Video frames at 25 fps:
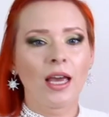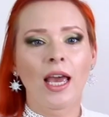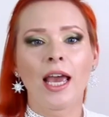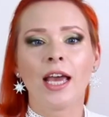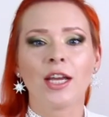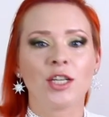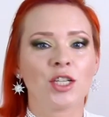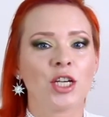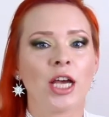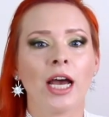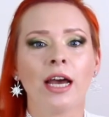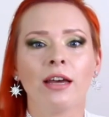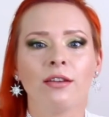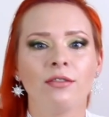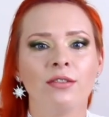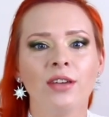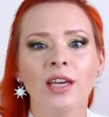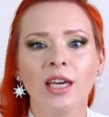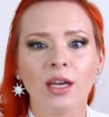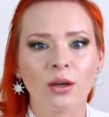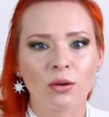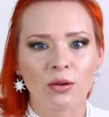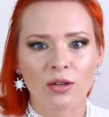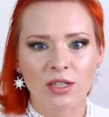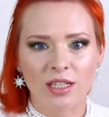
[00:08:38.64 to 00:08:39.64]

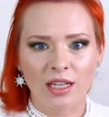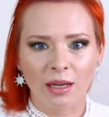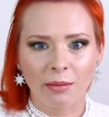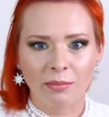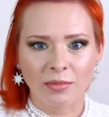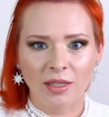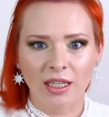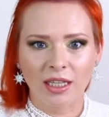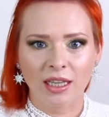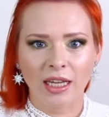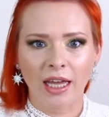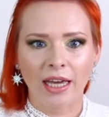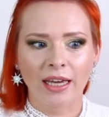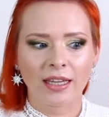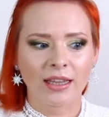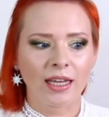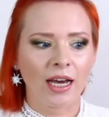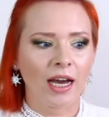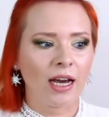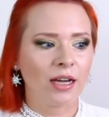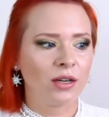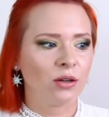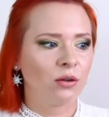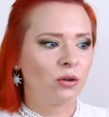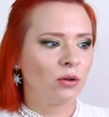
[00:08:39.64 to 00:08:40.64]
HIV or something like
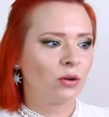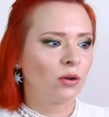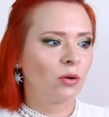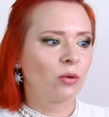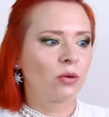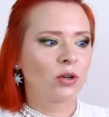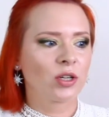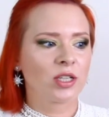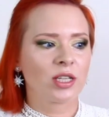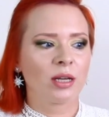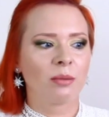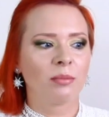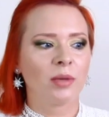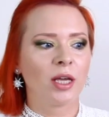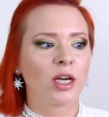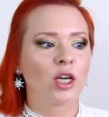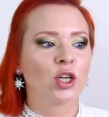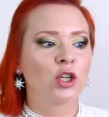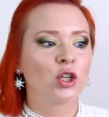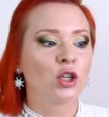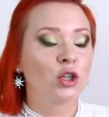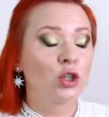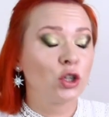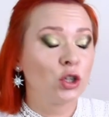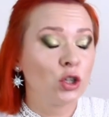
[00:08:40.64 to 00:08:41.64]
that, or some
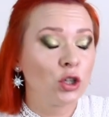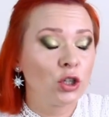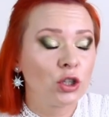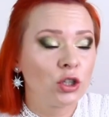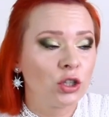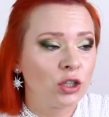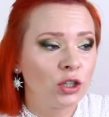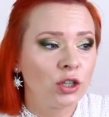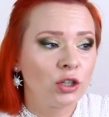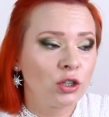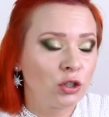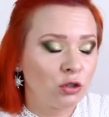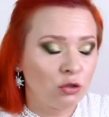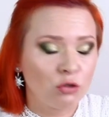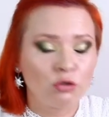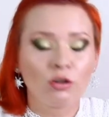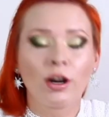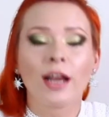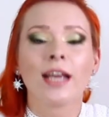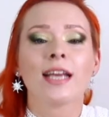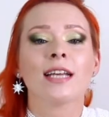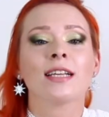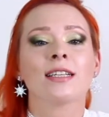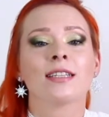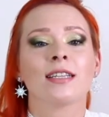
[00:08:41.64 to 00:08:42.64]
like
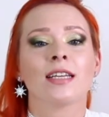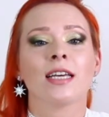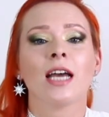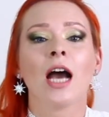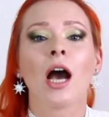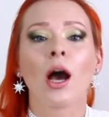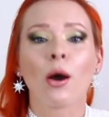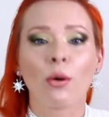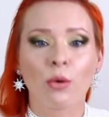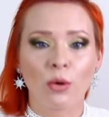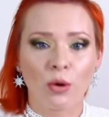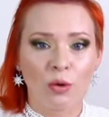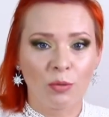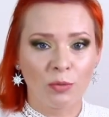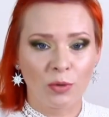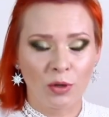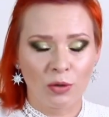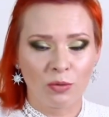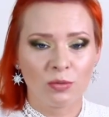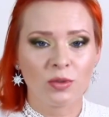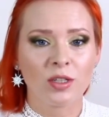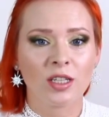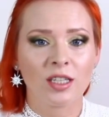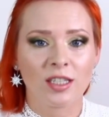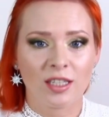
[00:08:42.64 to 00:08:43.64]
crazy
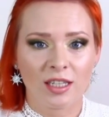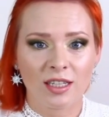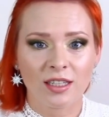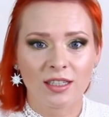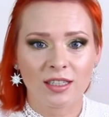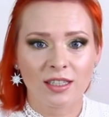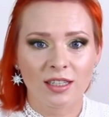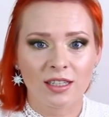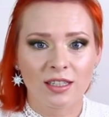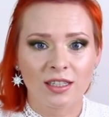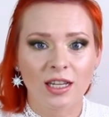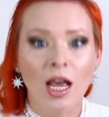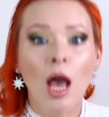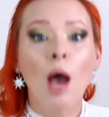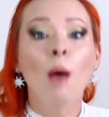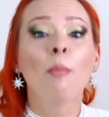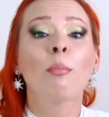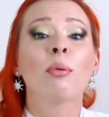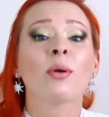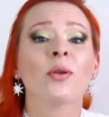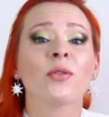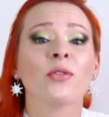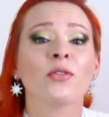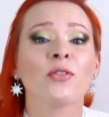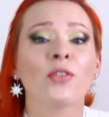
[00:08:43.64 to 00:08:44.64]
autoimmune diseases.
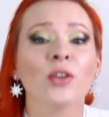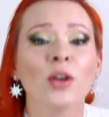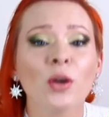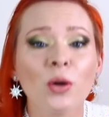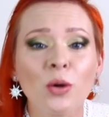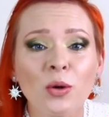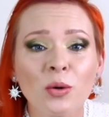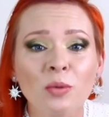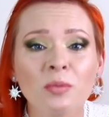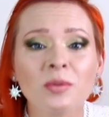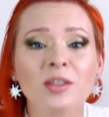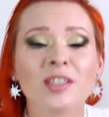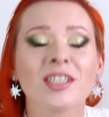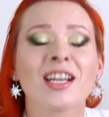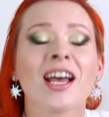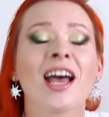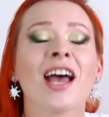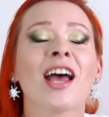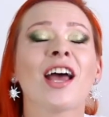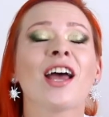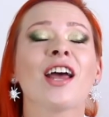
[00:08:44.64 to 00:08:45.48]
Perfumes?